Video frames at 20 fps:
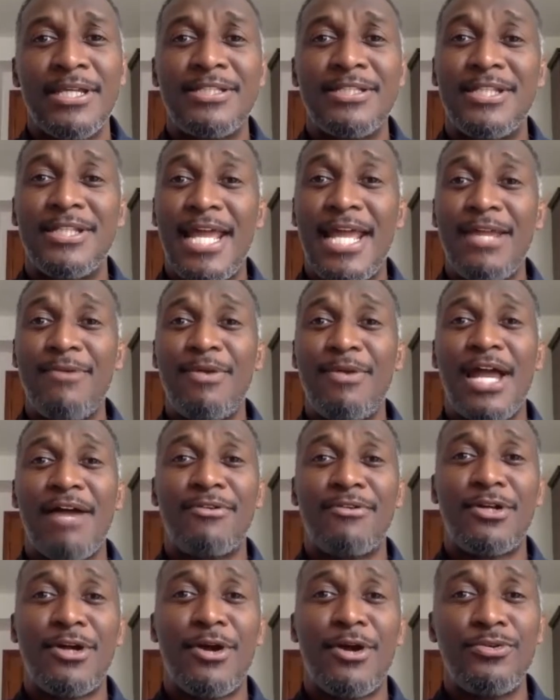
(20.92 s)
Today, we
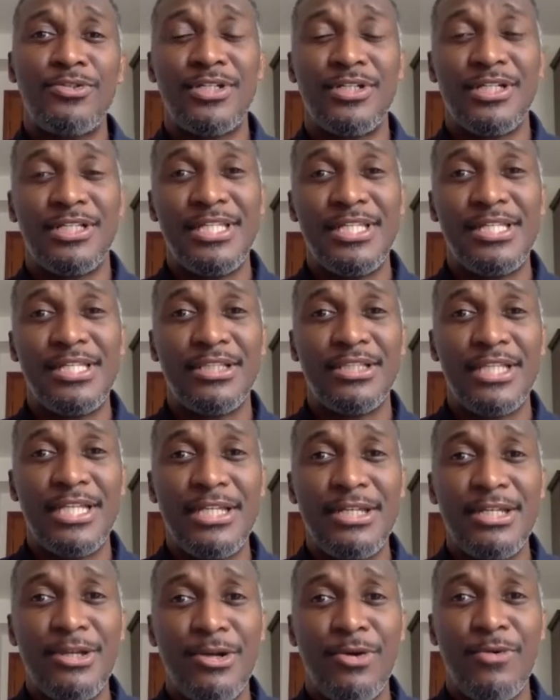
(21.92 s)
have Coach Elise
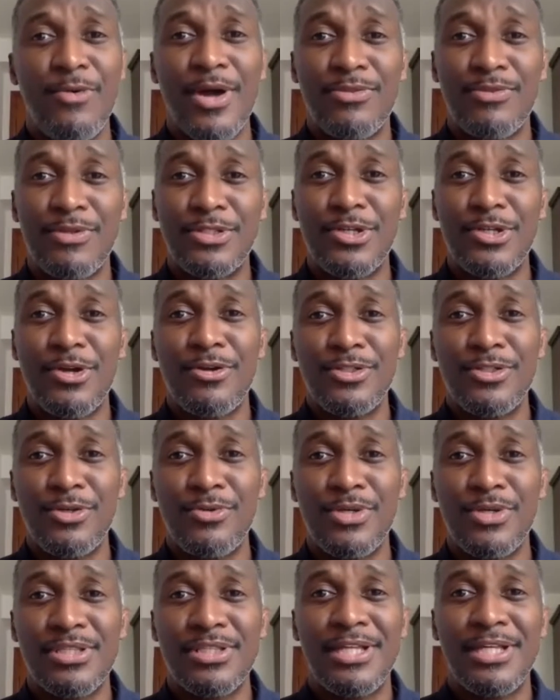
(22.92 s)
Li, who has returned
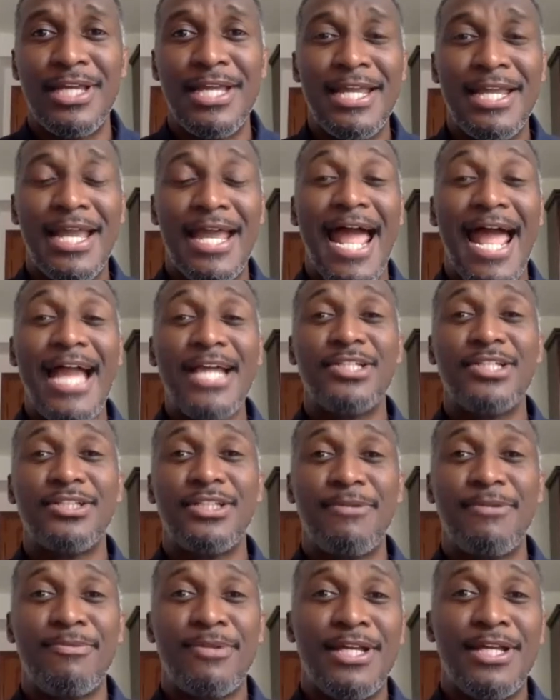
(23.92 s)
to us.
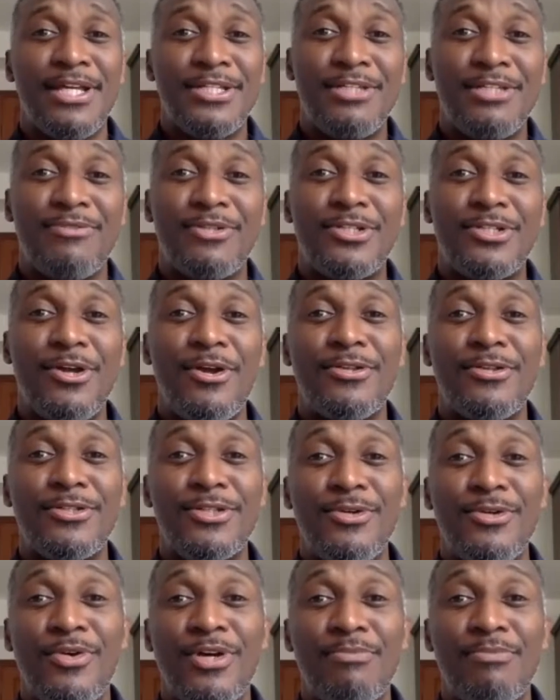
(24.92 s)
Actually, she's returned
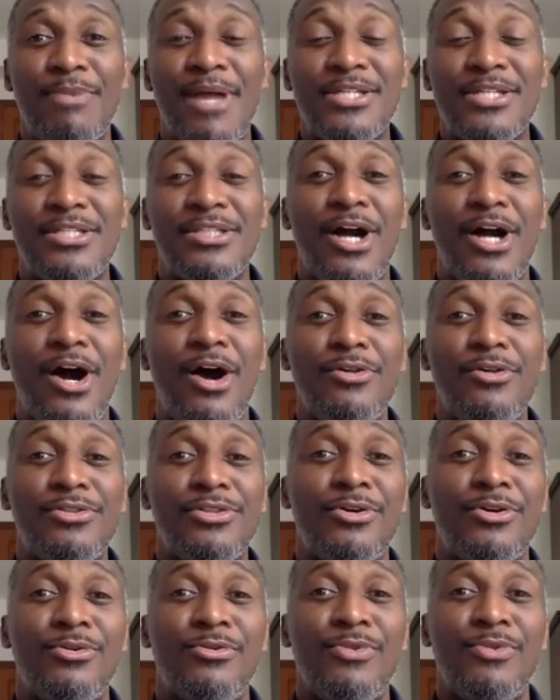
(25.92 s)
to us, and she's
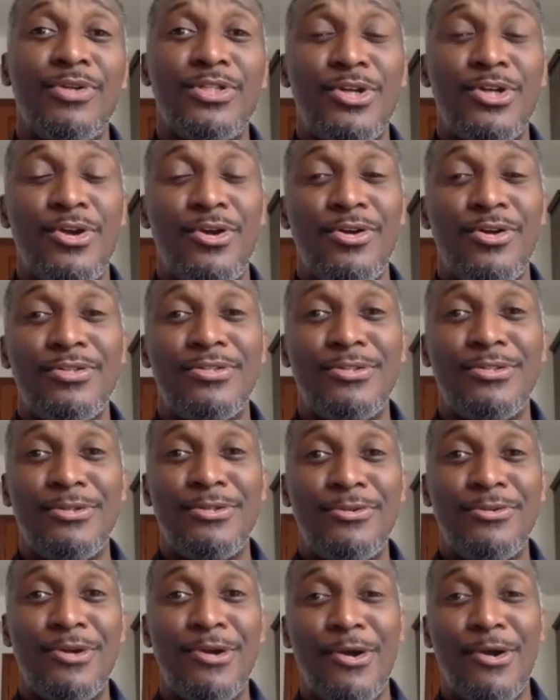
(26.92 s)
also returned
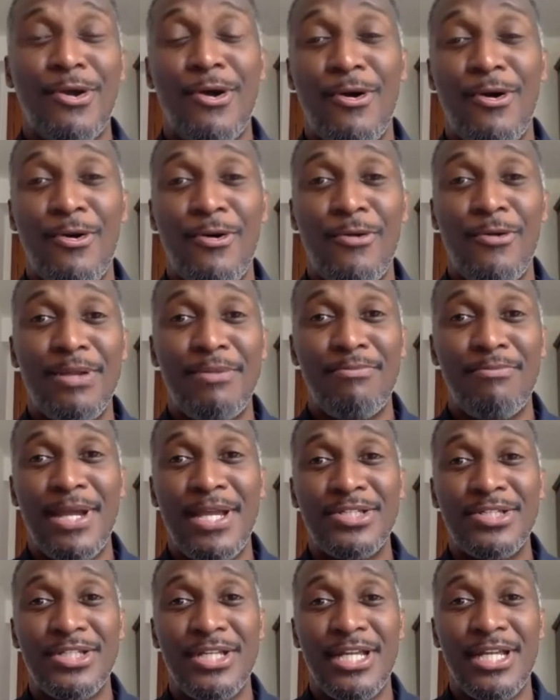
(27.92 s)
to her home in
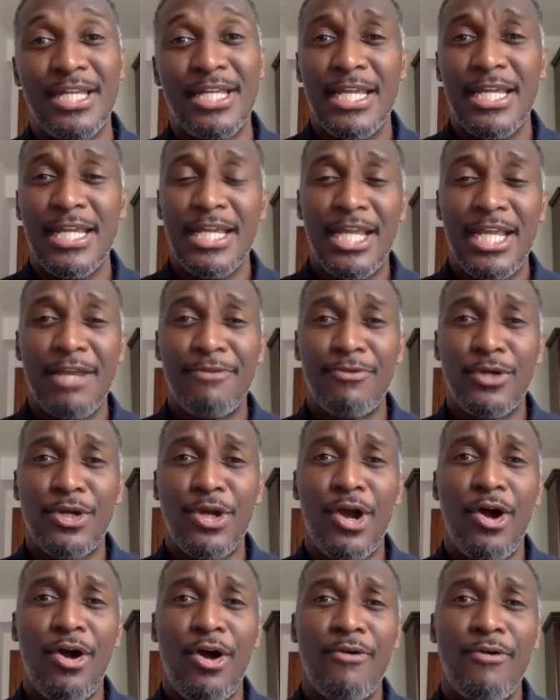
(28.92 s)
Beijing. If you
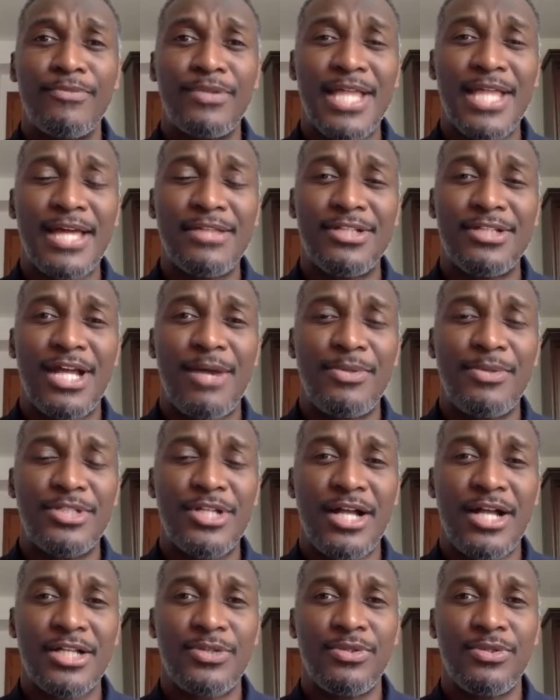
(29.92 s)
recall, the last time we
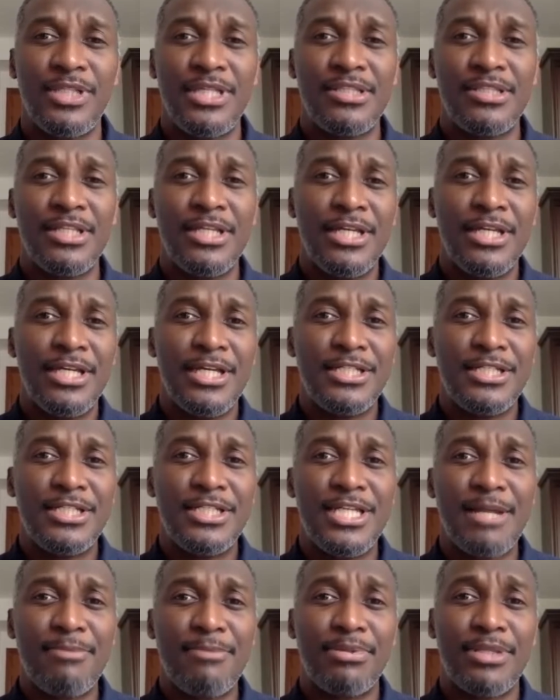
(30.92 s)
talked to Elise,
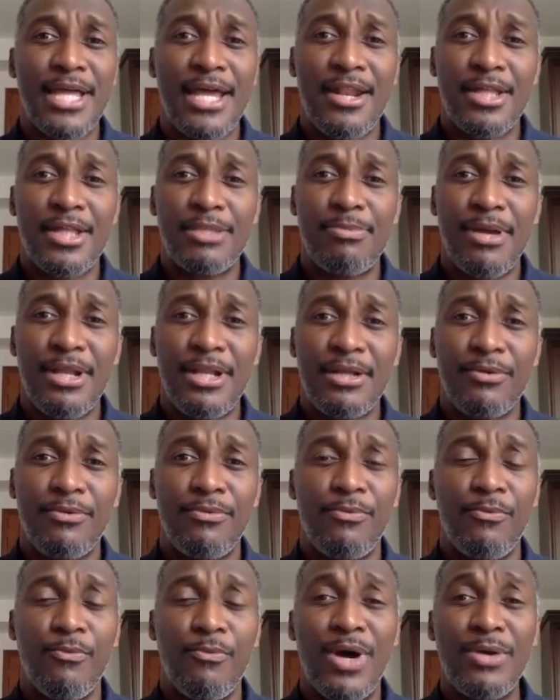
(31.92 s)
she had planned on spending
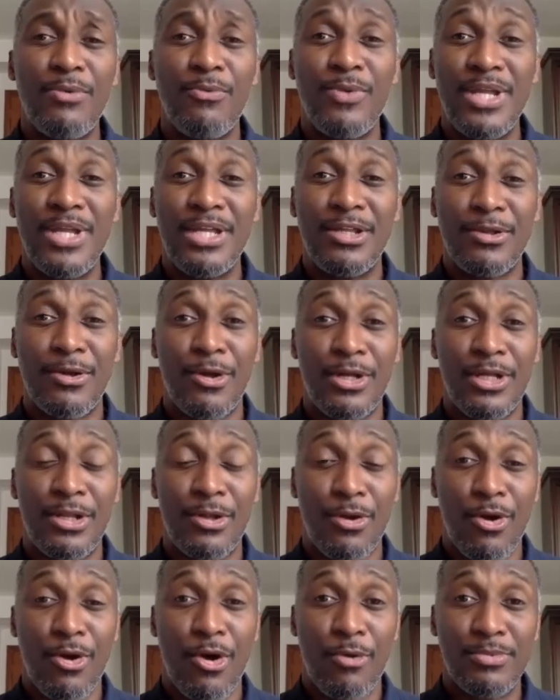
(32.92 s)
1 week in
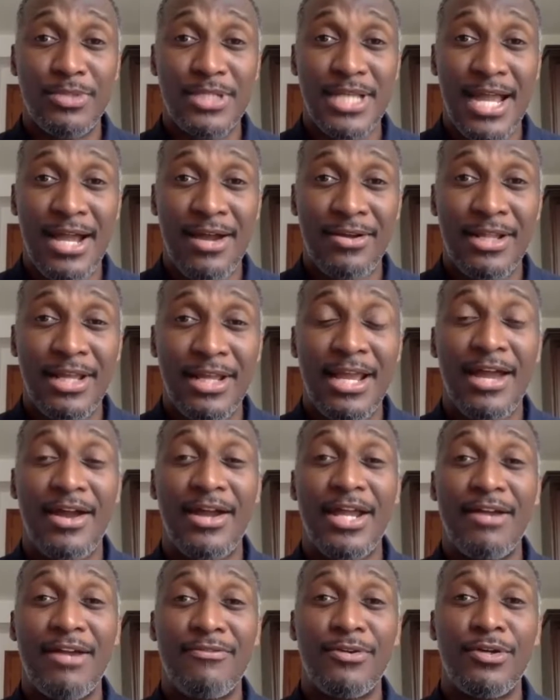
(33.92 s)
her hometown.
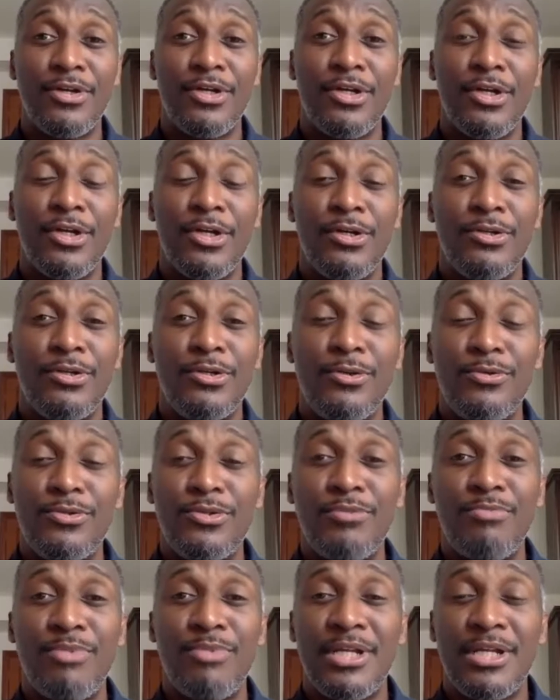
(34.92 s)
However, due
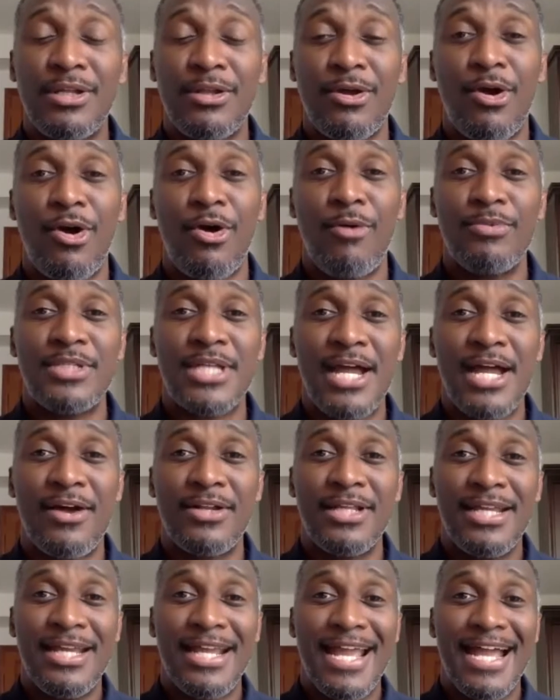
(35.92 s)
to being in her
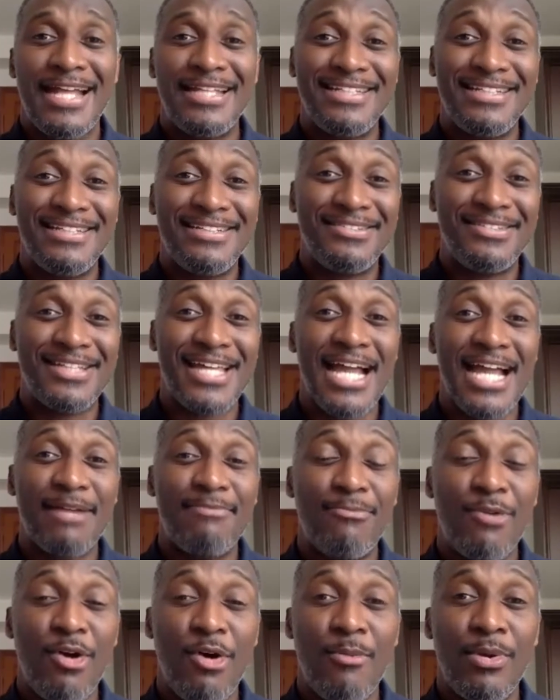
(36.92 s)
hometown at the
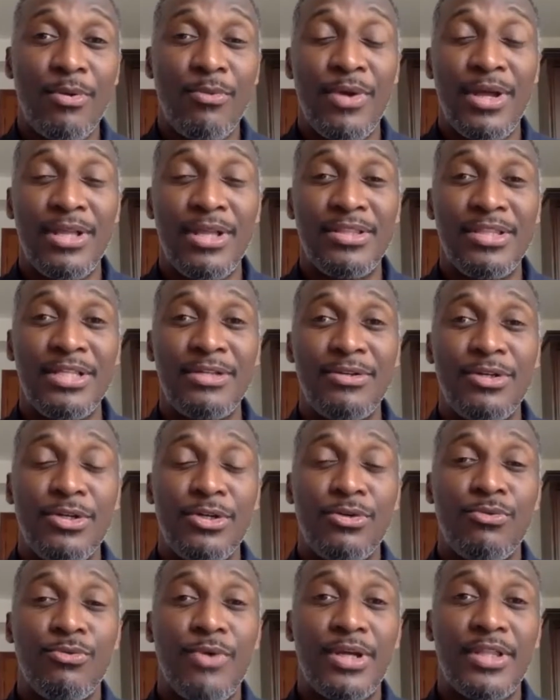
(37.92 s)
exact moment when the
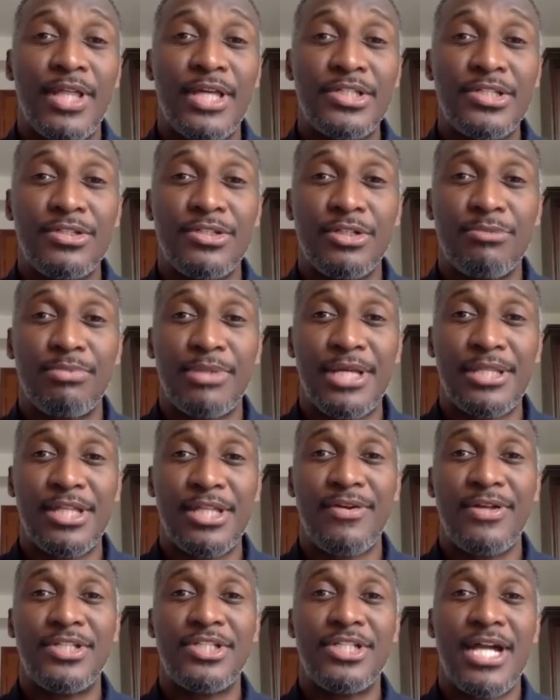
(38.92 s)
regulations took place
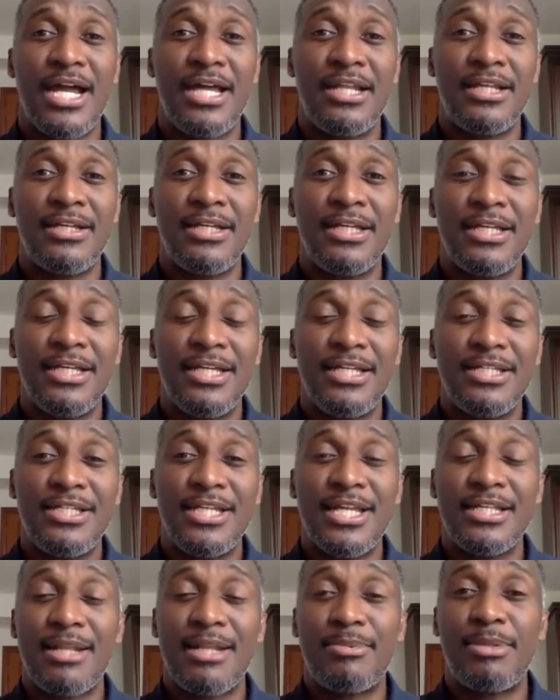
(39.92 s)
here in China,
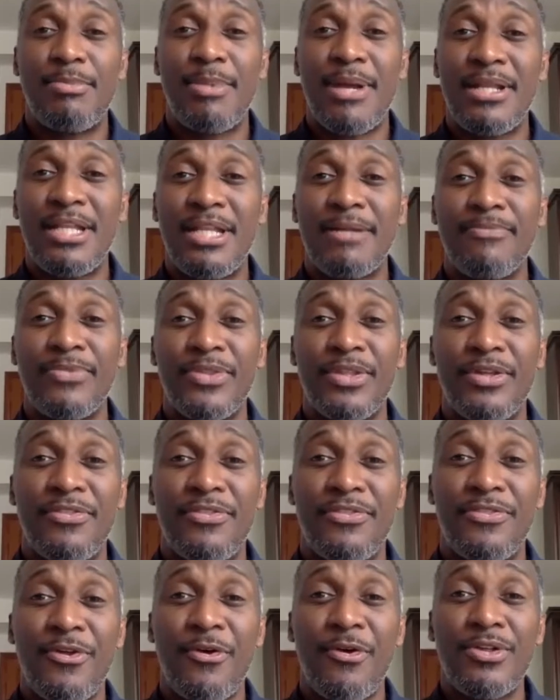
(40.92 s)
she ended up spending
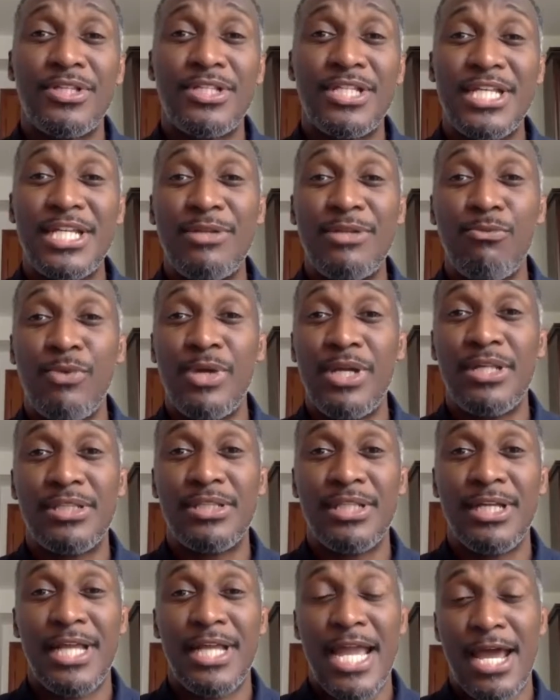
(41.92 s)
13
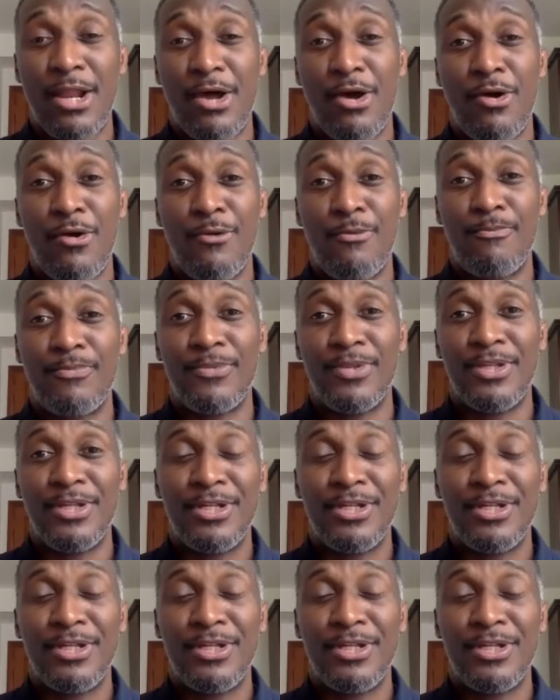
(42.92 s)
weeks at home.